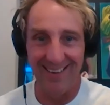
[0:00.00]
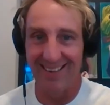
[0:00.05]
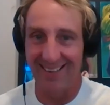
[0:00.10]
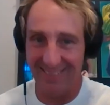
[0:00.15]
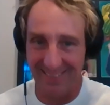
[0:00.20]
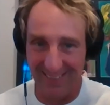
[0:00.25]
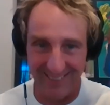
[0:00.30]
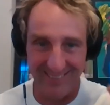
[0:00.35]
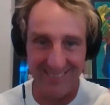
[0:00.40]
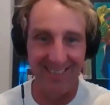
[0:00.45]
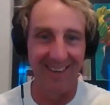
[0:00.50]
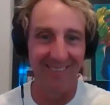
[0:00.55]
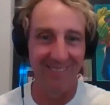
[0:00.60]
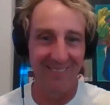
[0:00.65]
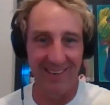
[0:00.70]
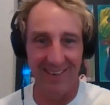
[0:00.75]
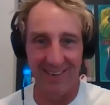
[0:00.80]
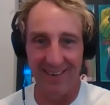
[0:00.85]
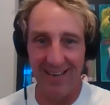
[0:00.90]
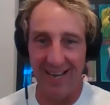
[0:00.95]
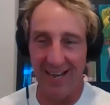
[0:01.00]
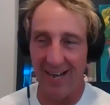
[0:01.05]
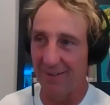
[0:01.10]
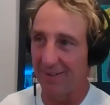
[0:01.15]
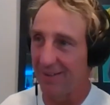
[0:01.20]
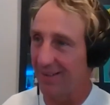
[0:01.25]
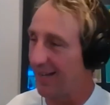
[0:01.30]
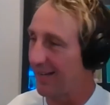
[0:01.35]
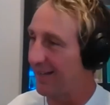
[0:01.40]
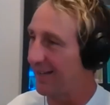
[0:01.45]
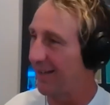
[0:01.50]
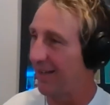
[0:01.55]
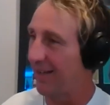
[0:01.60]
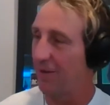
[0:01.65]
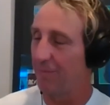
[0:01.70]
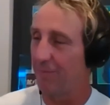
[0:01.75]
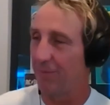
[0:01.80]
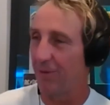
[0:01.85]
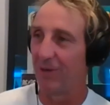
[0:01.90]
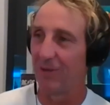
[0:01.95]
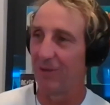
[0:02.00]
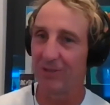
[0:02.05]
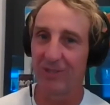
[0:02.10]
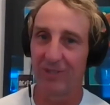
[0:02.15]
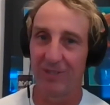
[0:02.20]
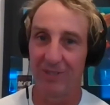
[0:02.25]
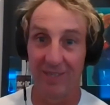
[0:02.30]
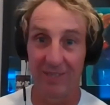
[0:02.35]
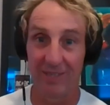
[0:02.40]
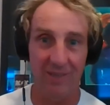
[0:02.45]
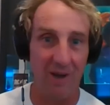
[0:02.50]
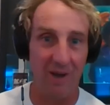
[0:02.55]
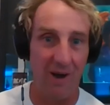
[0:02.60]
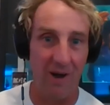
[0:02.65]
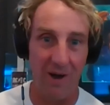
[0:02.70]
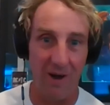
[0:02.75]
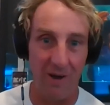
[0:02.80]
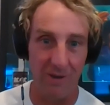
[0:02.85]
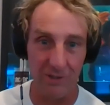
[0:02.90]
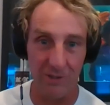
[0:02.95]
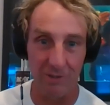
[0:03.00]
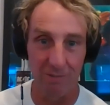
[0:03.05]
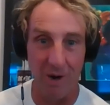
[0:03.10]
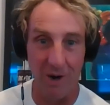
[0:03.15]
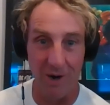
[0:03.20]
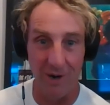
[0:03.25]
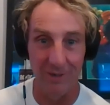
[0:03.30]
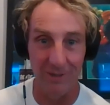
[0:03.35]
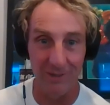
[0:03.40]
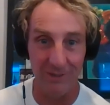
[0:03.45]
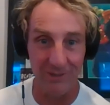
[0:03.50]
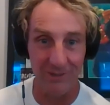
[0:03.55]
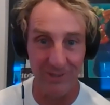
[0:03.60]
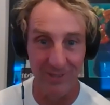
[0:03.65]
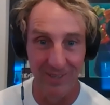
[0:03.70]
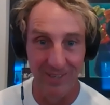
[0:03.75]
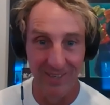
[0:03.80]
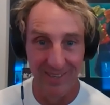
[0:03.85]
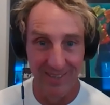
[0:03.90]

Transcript: and get that stuff in and out, and you got another person that's all smarts